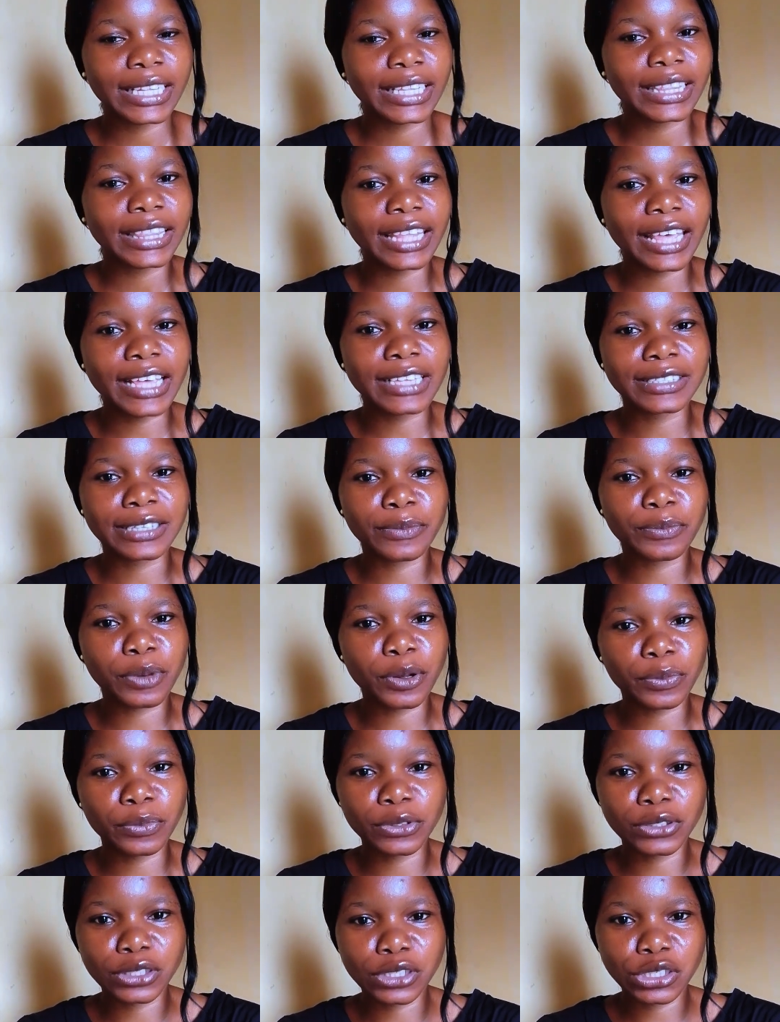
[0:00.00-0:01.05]
there is a
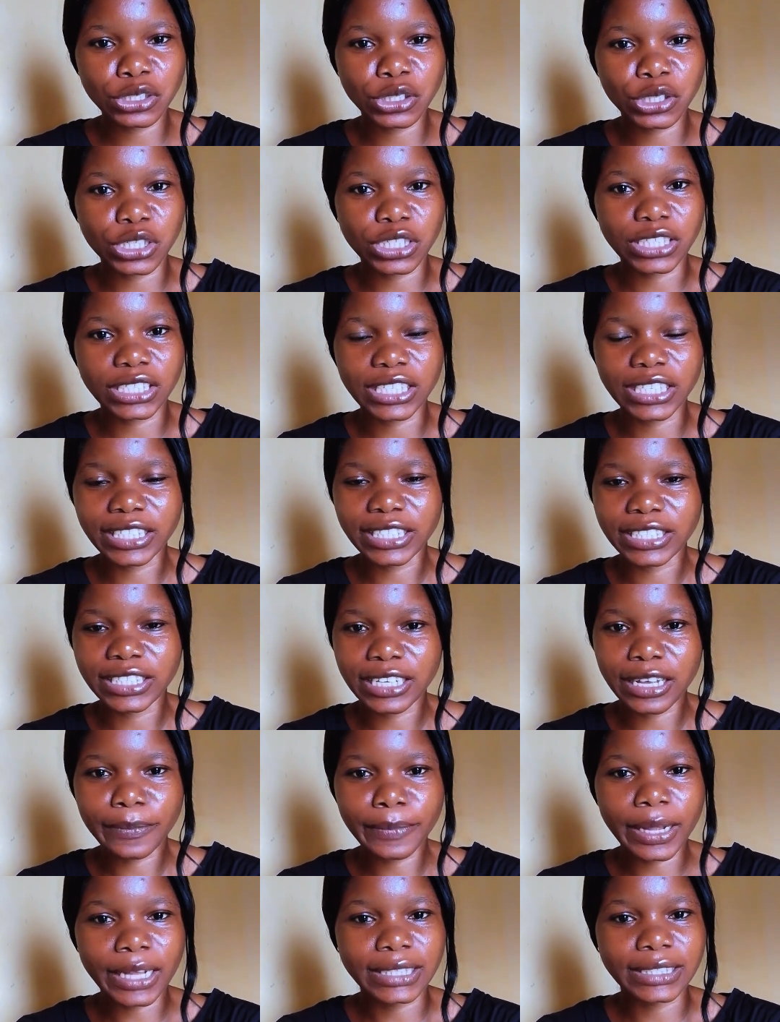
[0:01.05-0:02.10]
preposition in
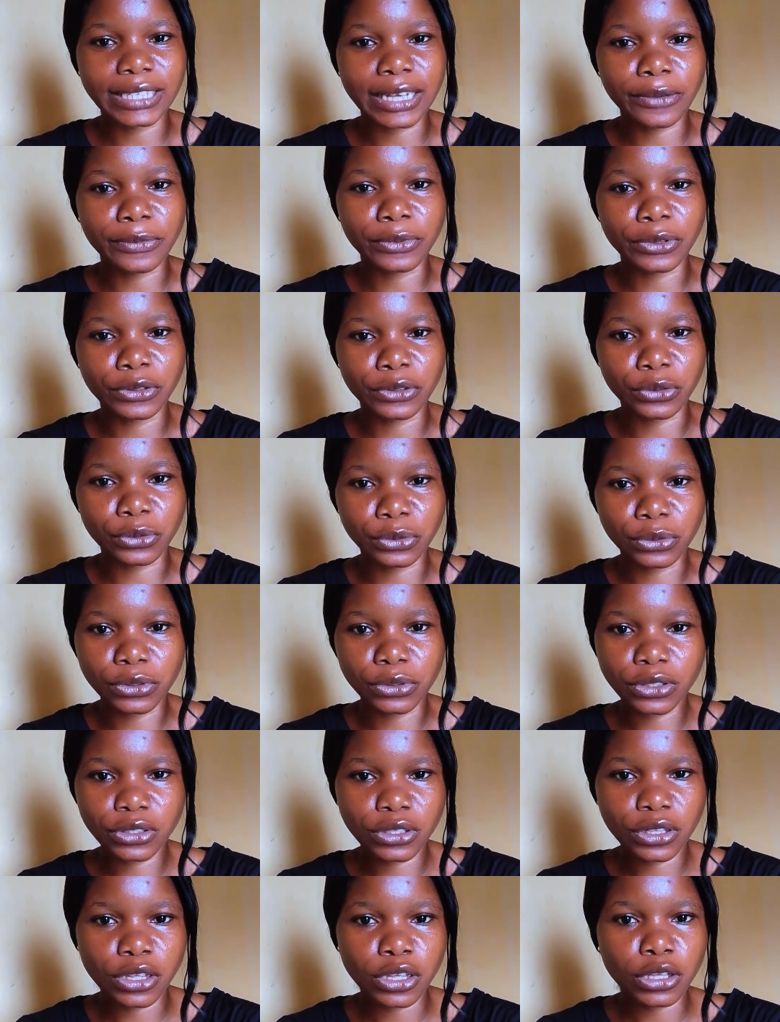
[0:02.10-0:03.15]
German that we
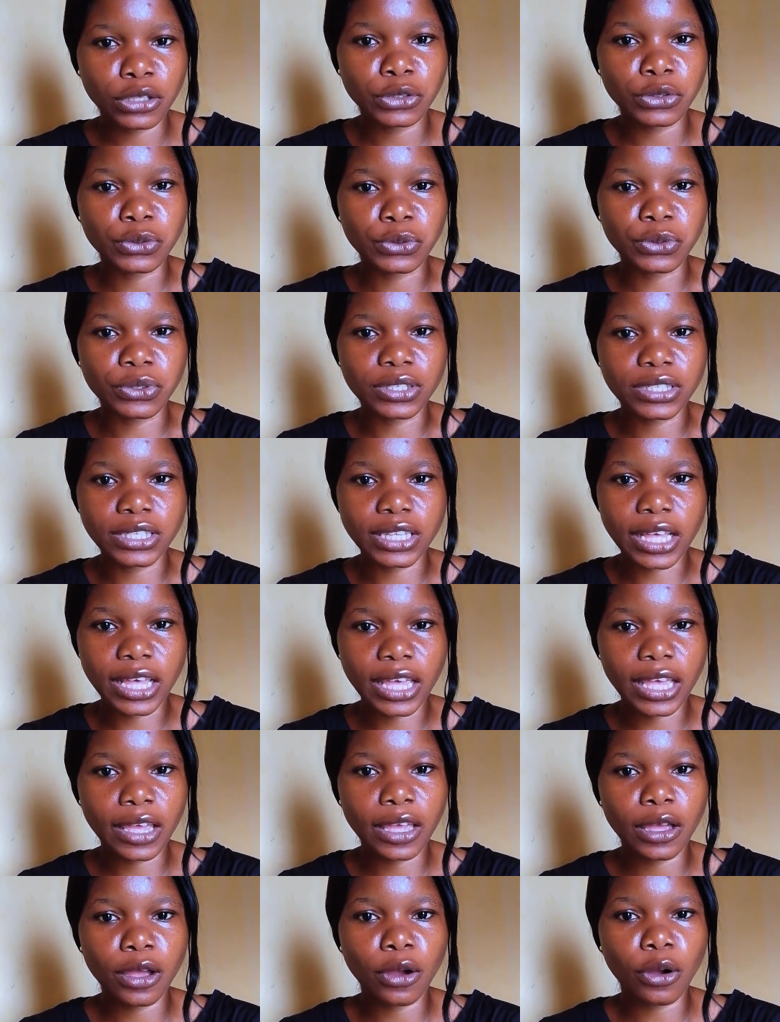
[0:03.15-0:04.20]
use to
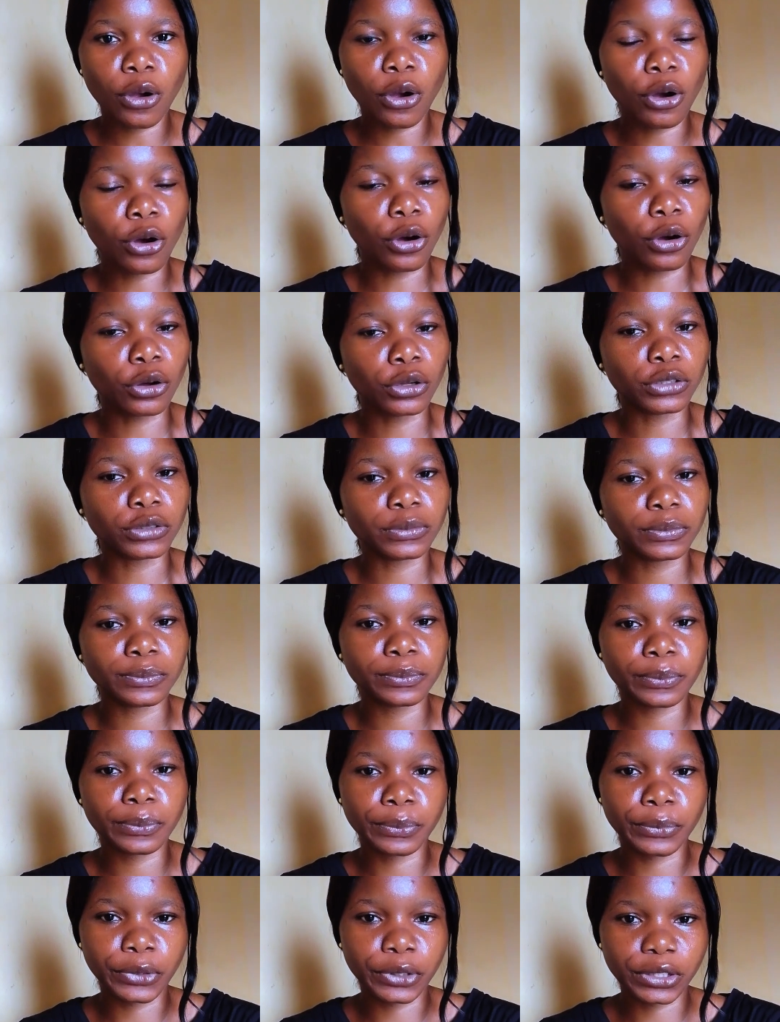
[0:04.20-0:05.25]
say on
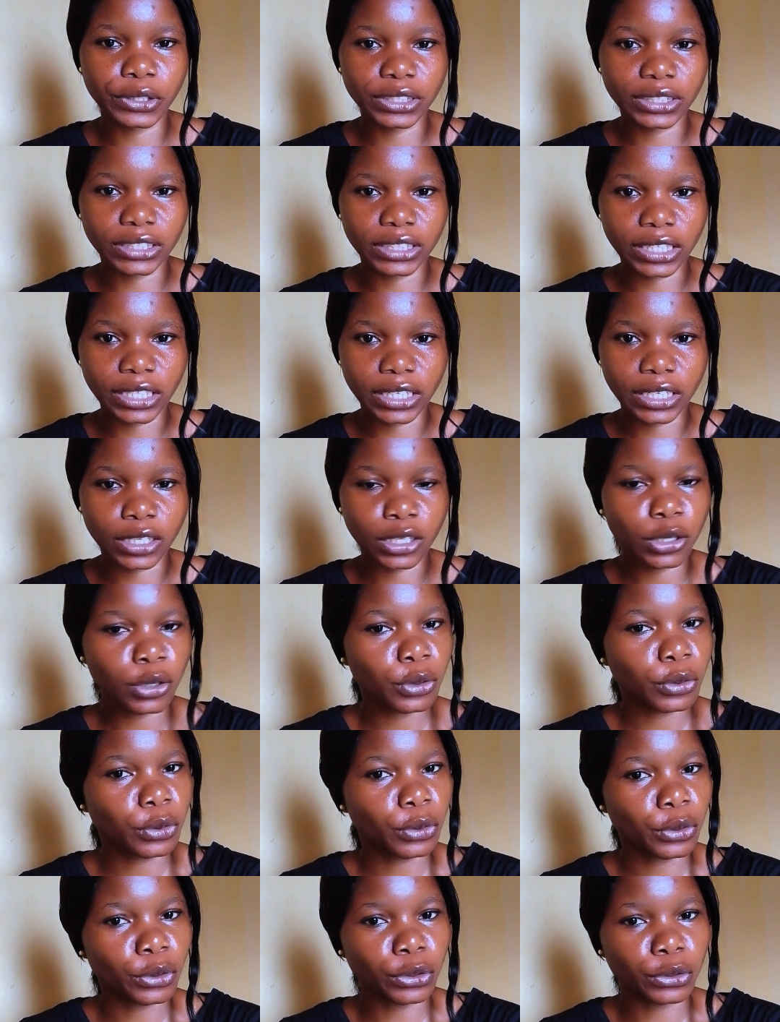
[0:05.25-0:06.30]
Monday,
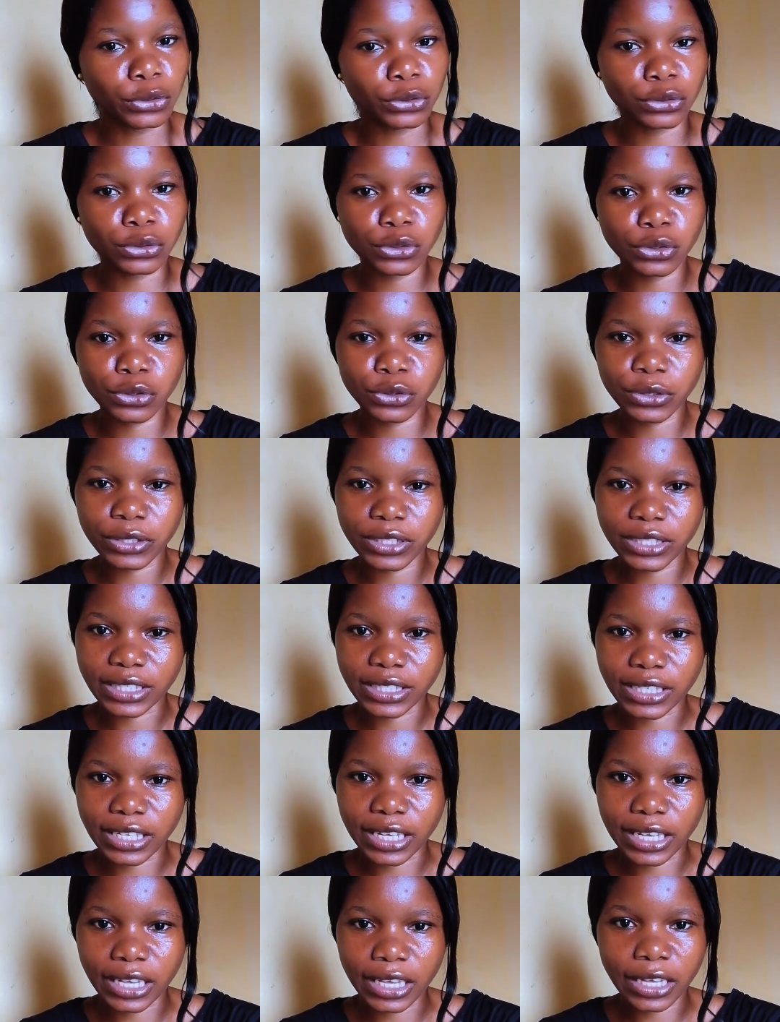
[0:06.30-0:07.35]
on
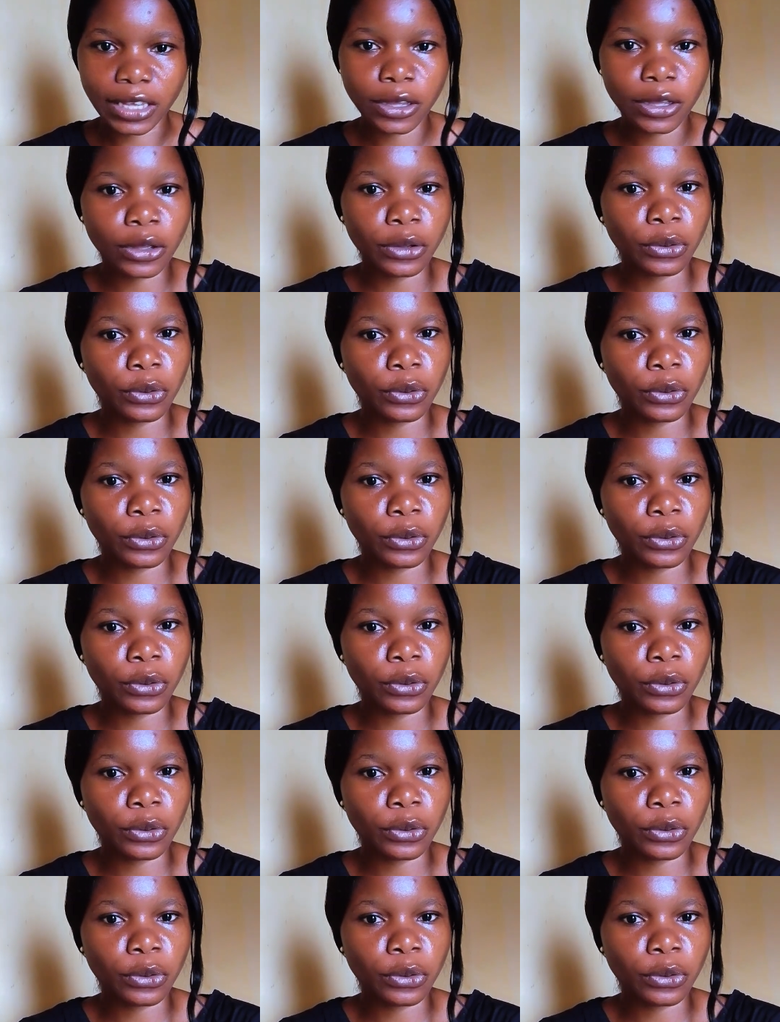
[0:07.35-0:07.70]
Tuesday,